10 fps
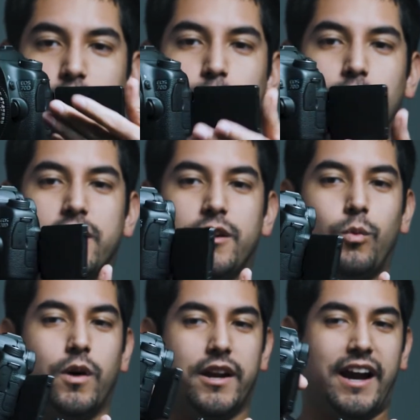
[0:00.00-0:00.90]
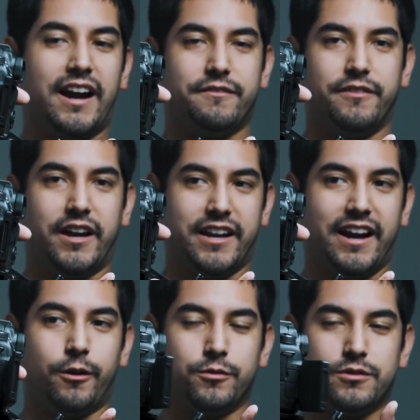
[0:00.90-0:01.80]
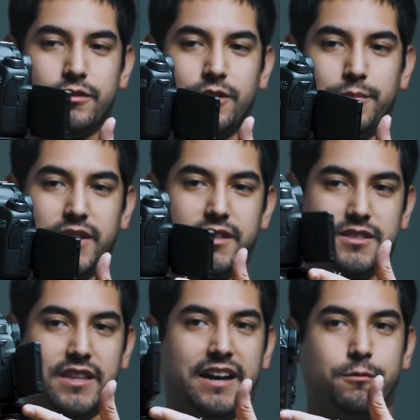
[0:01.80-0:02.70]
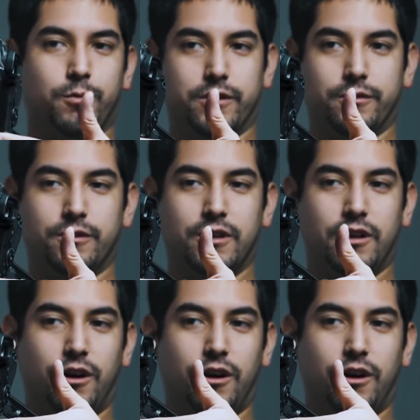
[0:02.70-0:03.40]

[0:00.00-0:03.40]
you are going to want to have that out because that will